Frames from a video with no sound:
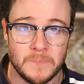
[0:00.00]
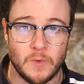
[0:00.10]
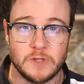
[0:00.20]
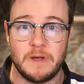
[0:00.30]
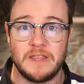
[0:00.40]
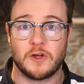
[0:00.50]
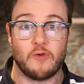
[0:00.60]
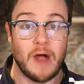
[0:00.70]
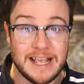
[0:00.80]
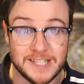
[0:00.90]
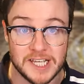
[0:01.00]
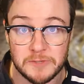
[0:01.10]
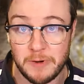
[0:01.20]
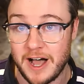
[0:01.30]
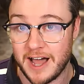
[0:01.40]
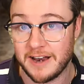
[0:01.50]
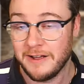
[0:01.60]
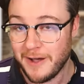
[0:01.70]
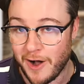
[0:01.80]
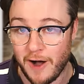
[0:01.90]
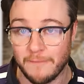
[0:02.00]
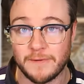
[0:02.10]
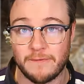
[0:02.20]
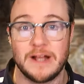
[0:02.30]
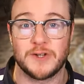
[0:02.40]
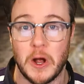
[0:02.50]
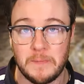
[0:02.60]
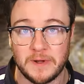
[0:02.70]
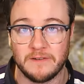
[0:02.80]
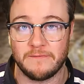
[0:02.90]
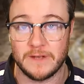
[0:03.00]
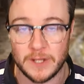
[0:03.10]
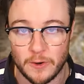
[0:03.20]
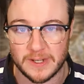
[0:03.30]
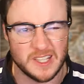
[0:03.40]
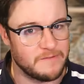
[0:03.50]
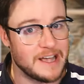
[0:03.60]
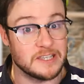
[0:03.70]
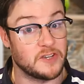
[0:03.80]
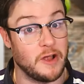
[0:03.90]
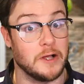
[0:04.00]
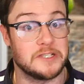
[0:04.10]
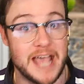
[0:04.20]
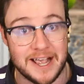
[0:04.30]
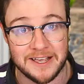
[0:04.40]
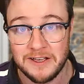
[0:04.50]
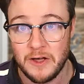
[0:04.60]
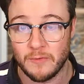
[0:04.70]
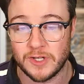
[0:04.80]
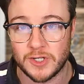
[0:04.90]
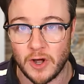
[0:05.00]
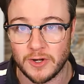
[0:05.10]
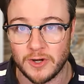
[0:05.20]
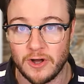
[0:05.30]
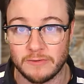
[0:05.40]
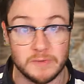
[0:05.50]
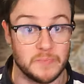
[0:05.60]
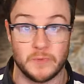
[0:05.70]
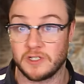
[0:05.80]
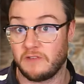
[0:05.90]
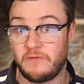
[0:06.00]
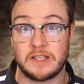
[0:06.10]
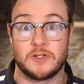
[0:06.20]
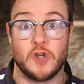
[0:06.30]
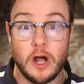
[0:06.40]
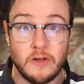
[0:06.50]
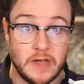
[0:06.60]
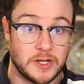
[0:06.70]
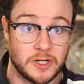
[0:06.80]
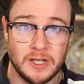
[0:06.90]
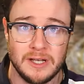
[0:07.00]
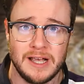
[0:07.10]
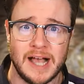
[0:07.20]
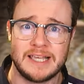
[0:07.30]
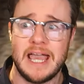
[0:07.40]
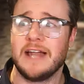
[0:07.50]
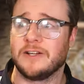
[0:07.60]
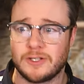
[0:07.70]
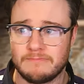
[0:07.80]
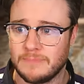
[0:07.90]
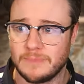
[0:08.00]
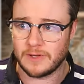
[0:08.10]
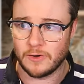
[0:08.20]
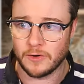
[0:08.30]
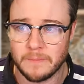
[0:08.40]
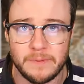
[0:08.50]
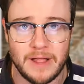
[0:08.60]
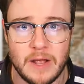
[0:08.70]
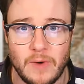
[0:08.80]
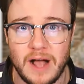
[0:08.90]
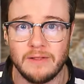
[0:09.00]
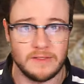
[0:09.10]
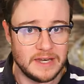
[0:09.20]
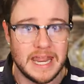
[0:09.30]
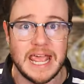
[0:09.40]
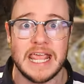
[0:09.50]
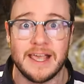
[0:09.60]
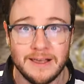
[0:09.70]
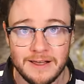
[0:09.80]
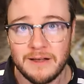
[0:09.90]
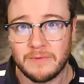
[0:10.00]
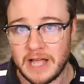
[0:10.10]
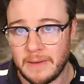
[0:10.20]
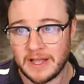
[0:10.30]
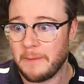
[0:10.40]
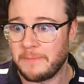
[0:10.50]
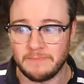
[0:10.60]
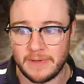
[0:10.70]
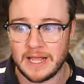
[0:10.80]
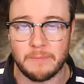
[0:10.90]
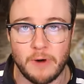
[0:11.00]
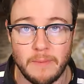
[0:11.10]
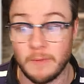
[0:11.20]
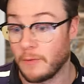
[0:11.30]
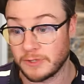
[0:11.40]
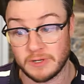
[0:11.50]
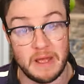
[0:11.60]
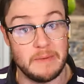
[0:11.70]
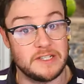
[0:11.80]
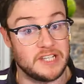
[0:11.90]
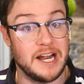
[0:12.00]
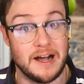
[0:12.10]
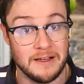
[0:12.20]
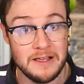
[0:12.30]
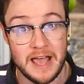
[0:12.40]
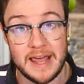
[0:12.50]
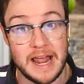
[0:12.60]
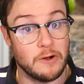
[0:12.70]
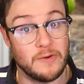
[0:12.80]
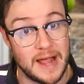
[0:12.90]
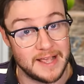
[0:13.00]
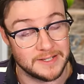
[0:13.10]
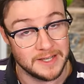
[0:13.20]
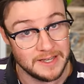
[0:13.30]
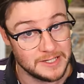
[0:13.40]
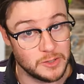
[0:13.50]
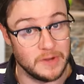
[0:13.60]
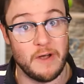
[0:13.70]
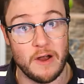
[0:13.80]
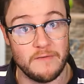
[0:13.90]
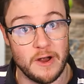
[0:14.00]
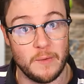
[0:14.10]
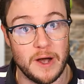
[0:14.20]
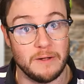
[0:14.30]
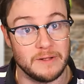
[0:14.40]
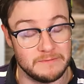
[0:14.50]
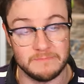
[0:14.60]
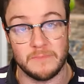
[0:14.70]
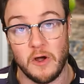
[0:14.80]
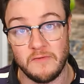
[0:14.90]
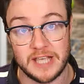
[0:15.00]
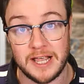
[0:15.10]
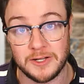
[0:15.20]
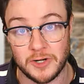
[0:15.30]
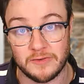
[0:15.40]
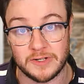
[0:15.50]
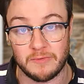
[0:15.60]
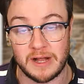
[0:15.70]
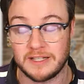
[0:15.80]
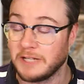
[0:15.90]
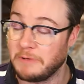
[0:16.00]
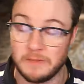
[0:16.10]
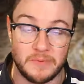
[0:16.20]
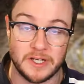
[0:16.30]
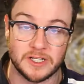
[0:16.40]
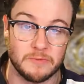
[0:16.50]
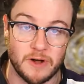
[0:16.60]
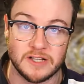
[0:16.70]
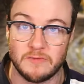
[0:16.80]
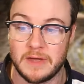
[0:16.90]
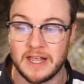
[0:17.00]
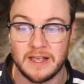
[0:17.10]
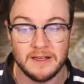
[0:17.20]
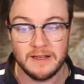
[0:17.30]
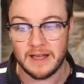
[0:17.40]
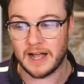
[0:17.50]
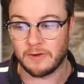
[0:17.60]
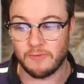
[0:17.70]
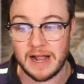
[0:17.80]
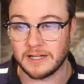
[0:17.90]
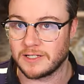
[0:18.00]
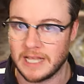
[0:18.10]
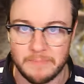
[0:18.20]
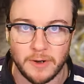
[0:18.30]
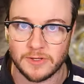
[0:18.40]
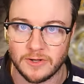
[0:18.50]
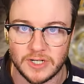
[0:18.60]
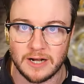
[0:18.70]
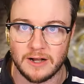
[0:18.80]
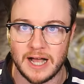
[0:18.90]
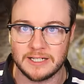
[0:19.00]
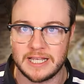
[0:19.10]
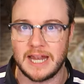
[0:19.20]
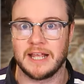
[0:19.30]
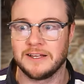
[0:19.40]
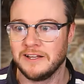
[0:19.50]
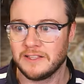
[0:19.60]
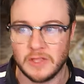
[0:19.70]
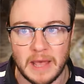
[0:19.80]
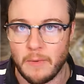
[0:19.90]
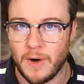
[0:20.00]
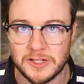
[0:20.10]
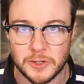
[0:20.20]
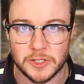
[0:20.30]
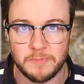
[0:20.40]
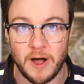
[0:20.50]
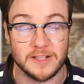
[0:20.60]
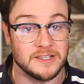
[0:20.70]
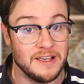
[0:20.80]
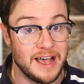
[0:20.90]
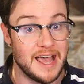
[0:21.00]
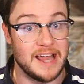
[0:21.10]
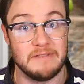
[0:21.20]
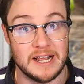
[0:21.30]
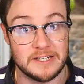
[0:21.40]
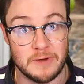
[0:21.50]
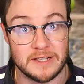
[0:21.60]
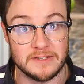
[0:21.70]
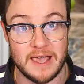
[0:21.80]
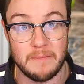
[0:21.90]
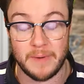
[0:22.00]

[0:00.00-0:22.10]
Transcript: What's been the craziest part of the French Open for you? Is it the fact that Swiatek was so good, or was, was it the fact that Djokovic, again, just couldn't play well and the knee coming up and being a problem? Or was it maybe Sinner and Alcaraz doing very, very well and overtaking Djokovic in the rankings? That's been the biggest surprise for me. Uh, great to see both those young guys getting the number one, two spots ahead of the next Grand Slam.